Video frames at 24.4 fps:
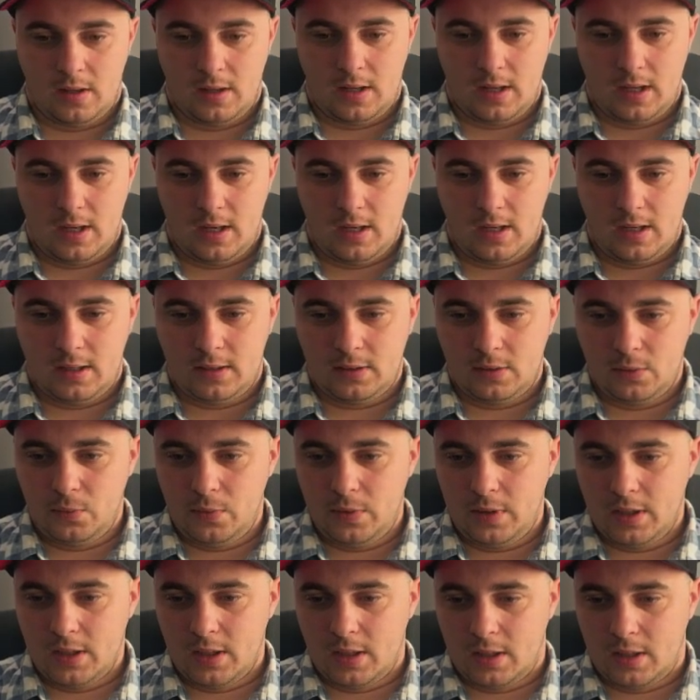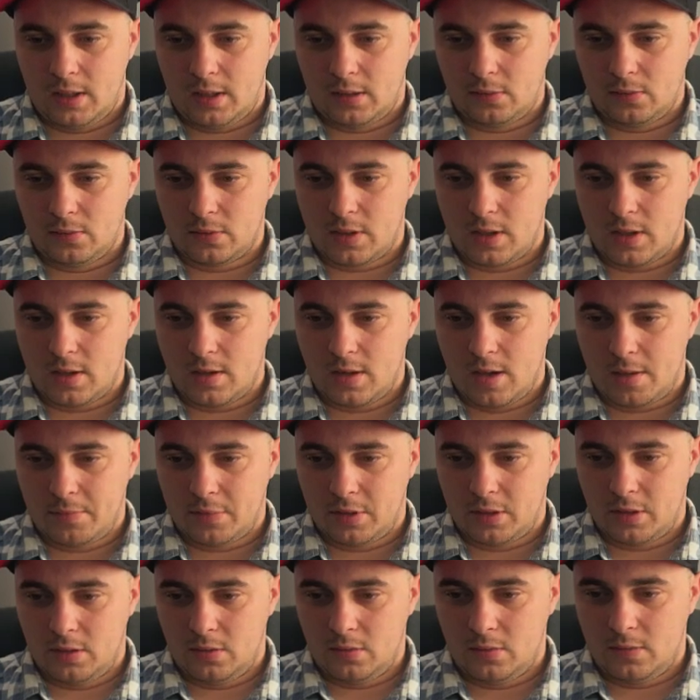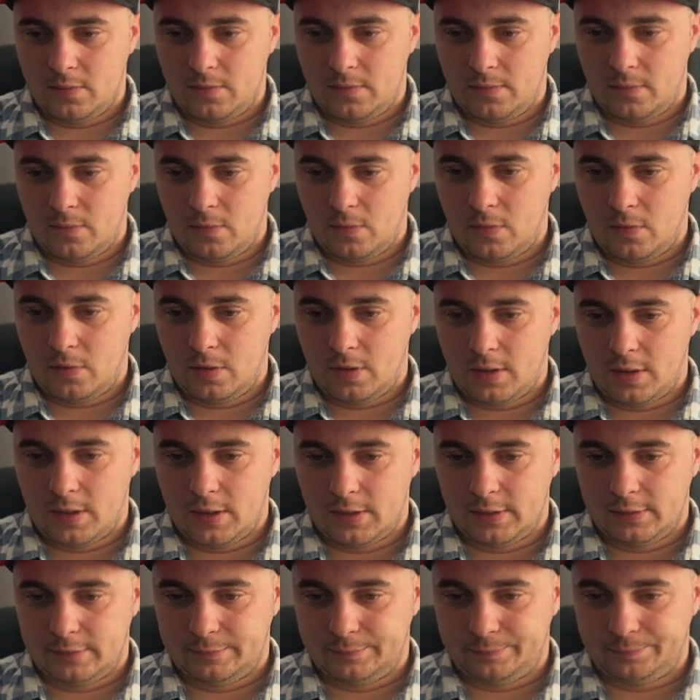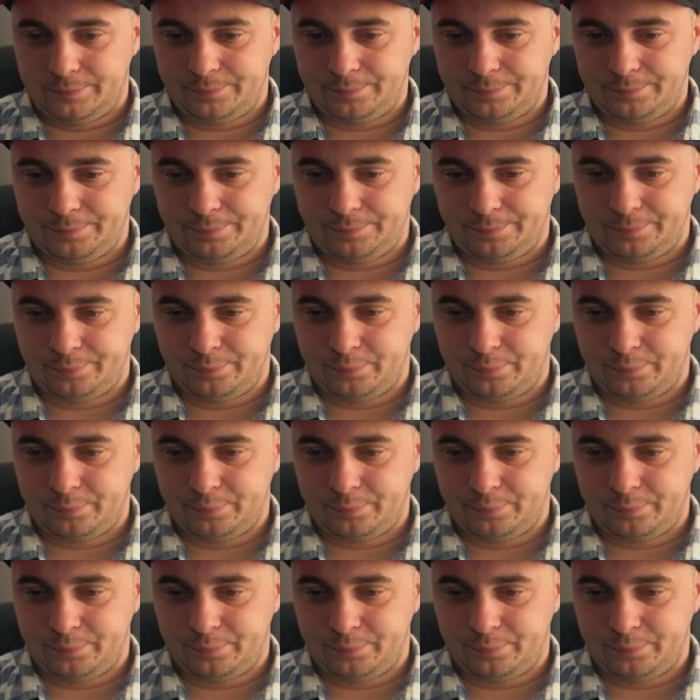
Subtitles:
and we are looking. I'm gonna look for